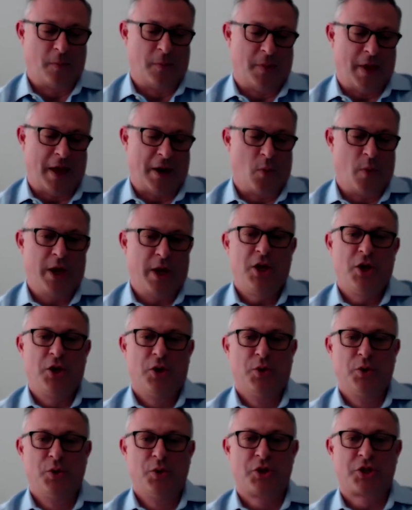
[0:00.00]
that we
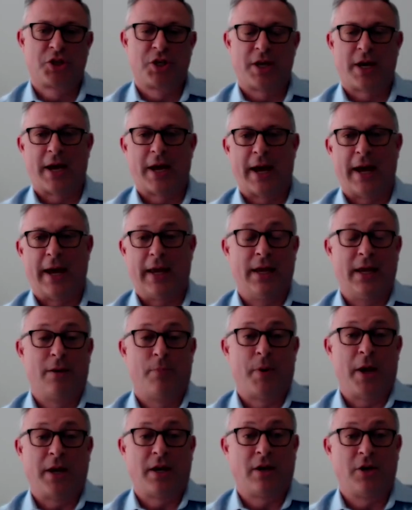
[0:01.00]
use uh,
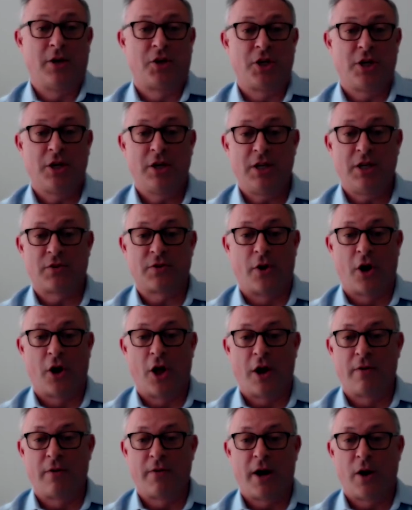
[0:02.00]
independent attorneys for a
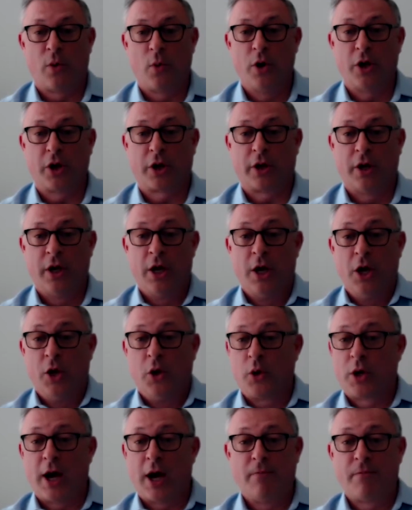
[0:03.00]
lot of our work
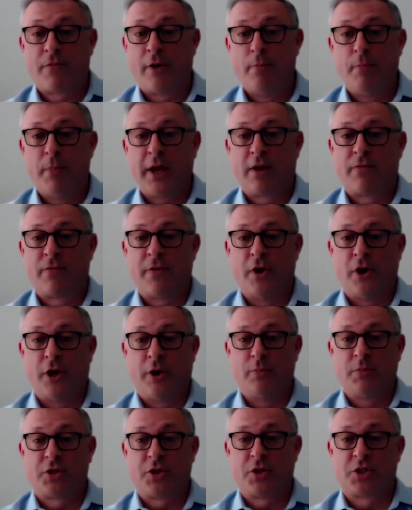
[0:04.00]
who come from big
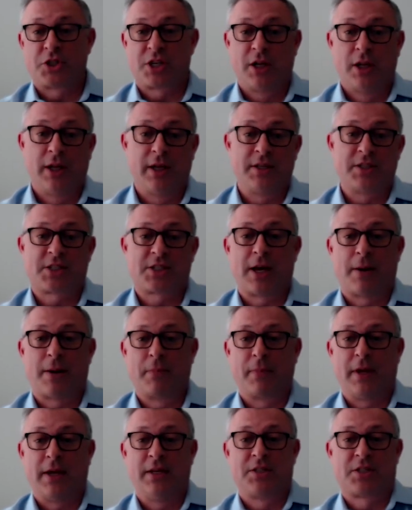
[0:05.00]
firms who still, in
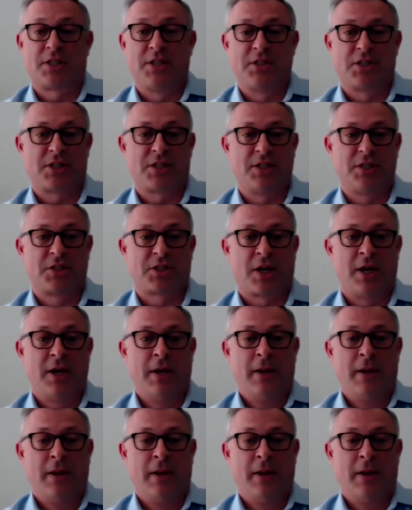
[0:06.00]
some instances,